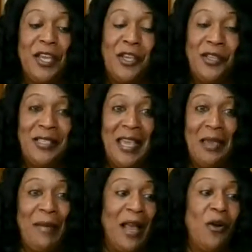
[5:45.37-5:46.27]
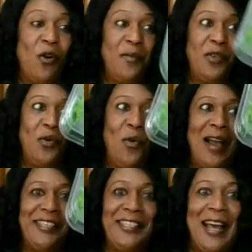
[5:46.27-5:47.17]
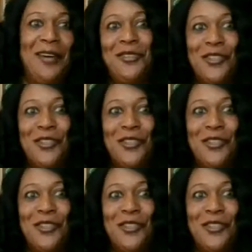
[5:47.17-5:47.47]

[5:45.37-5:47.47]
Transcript: you take it back home, you wash it out,